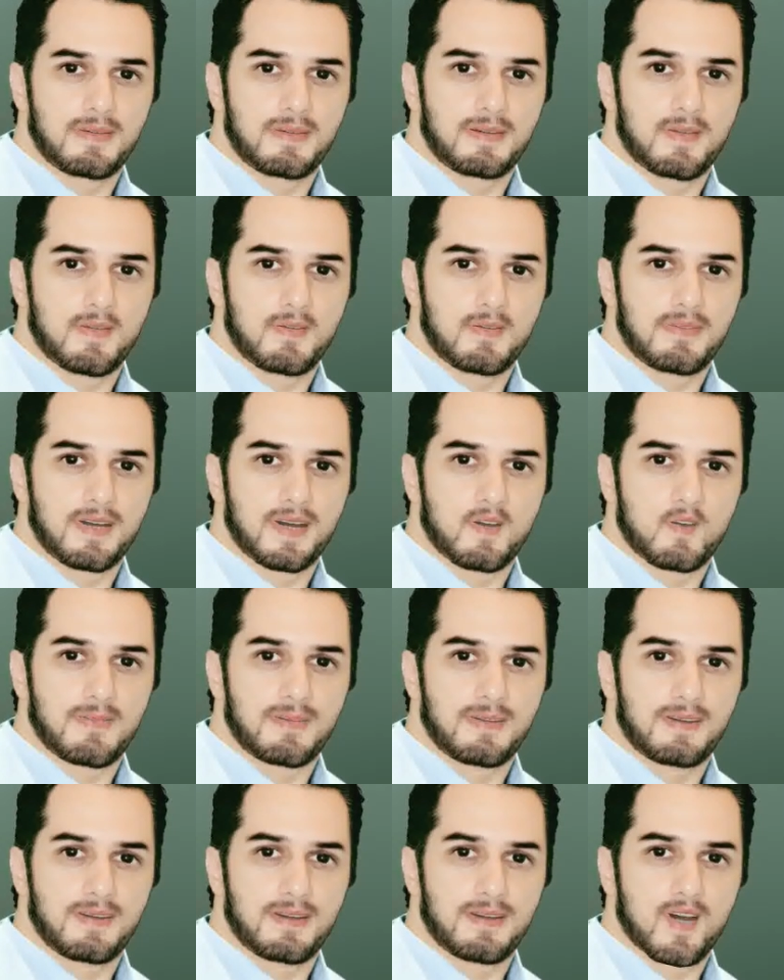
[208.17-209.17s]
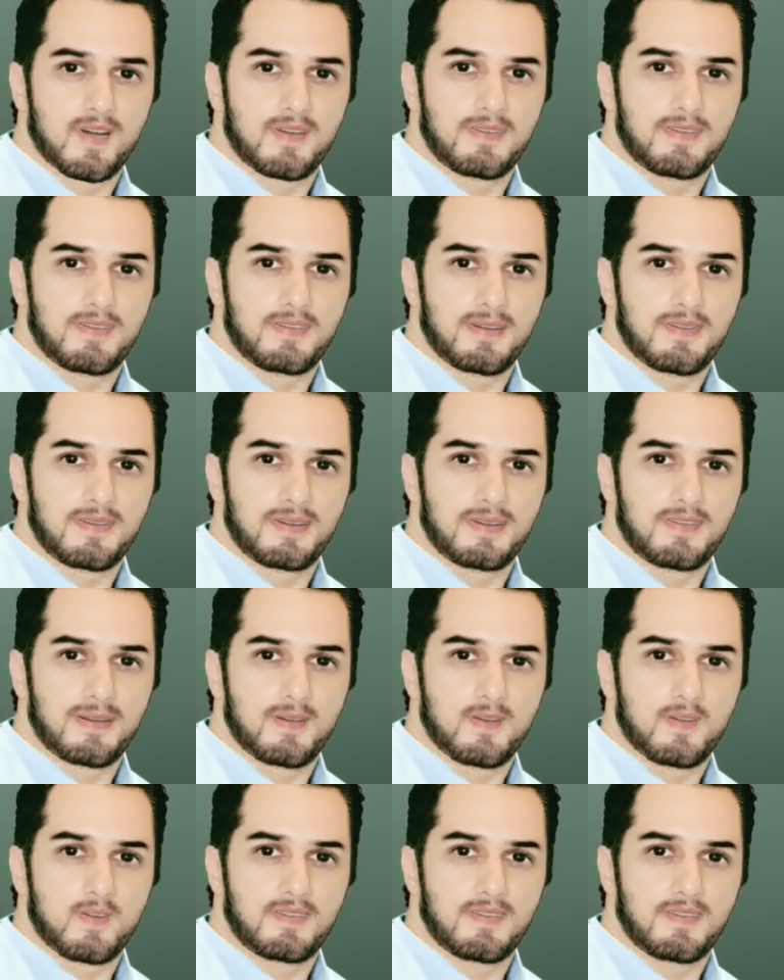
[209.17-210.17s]
Every one of these elements
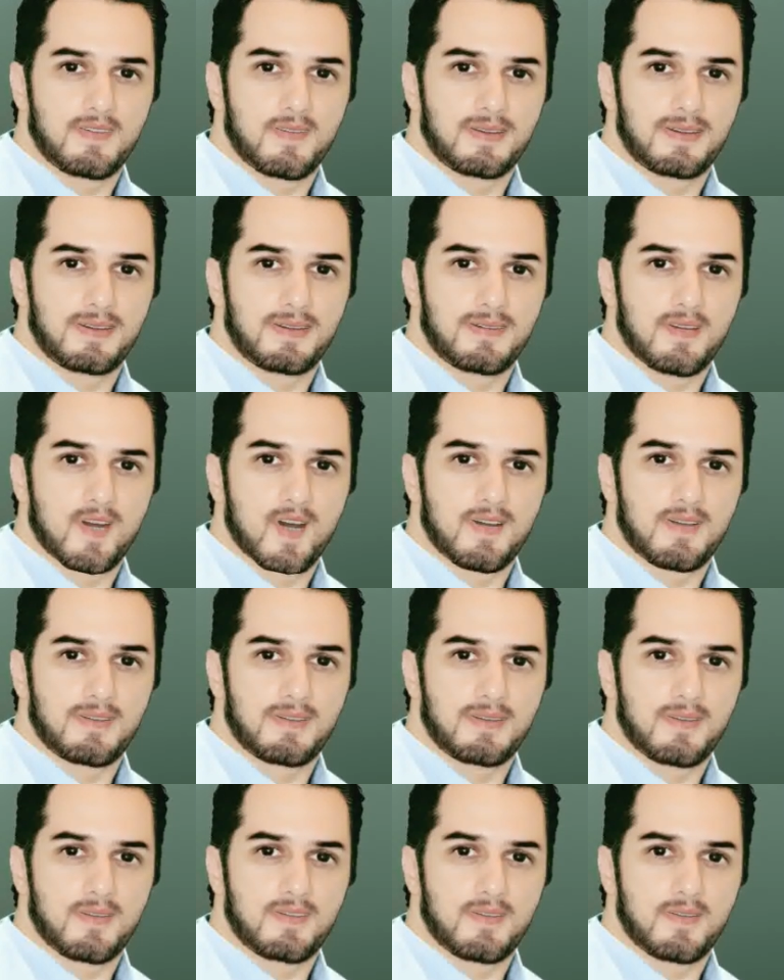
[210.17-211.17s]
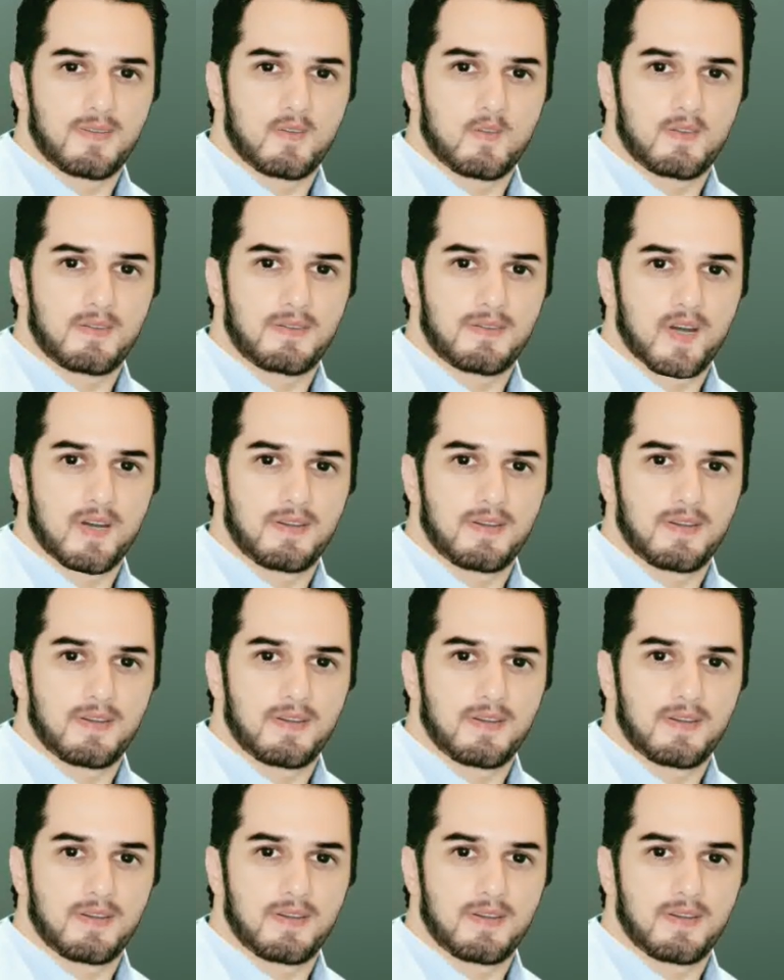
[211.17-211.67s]
mix to produce problems on tooth